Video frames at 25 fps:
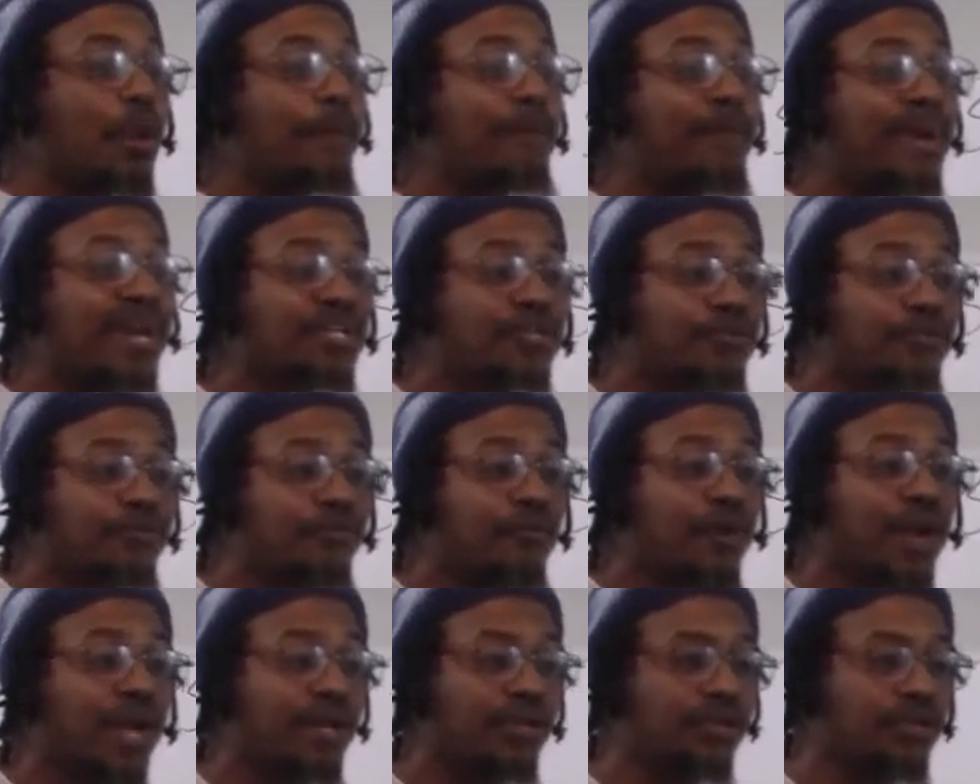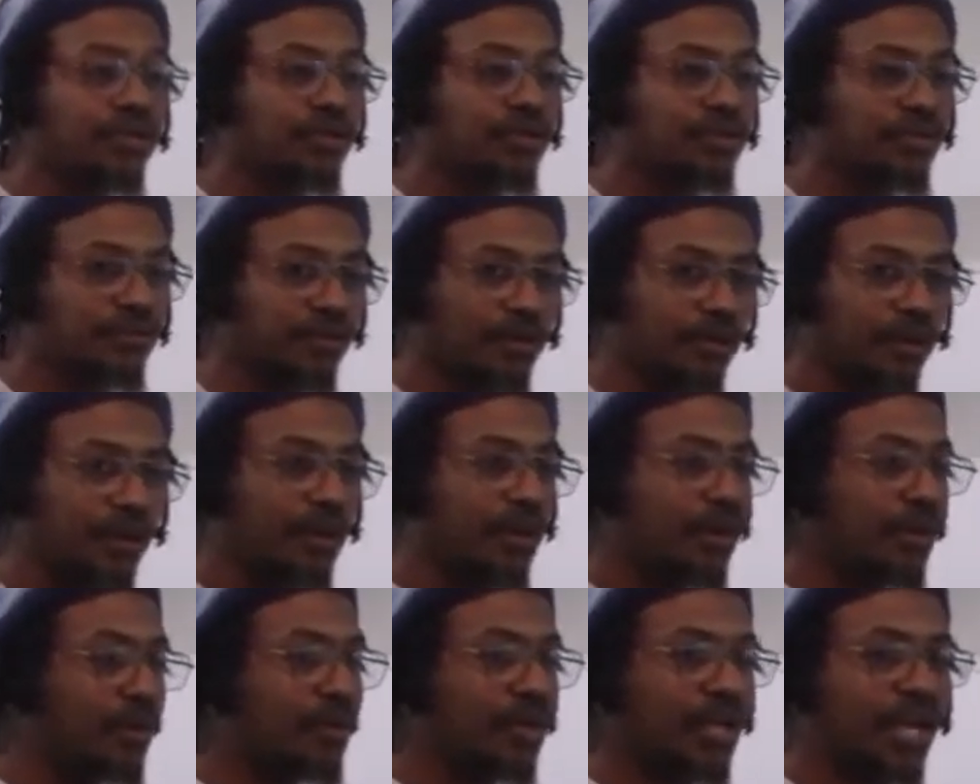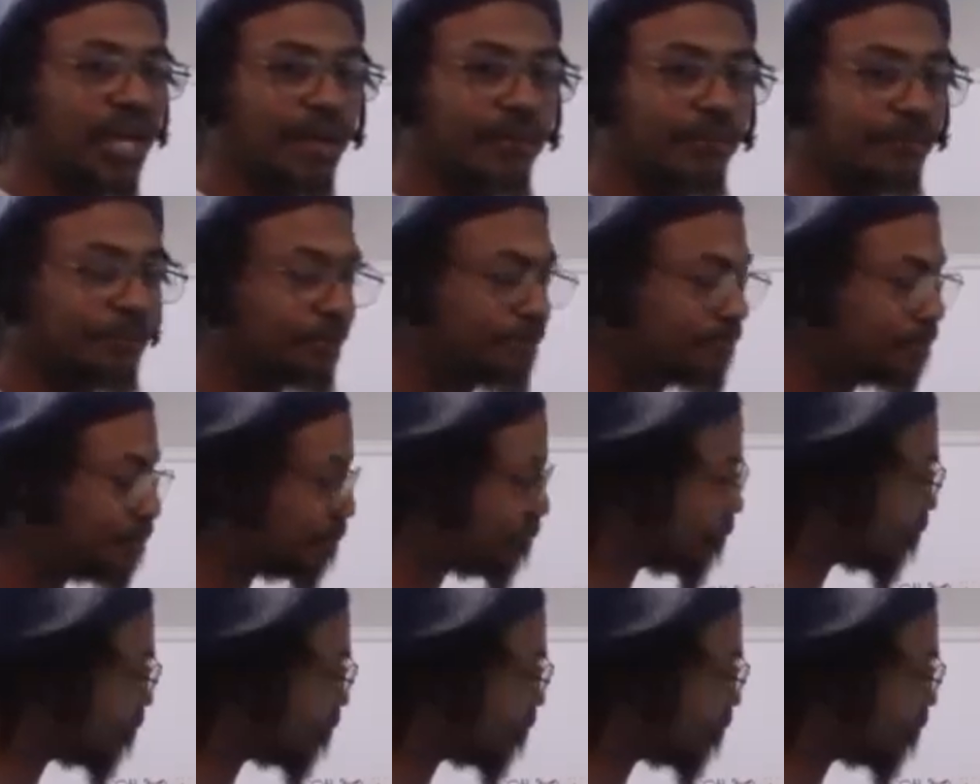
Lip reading: were best friends. Okay?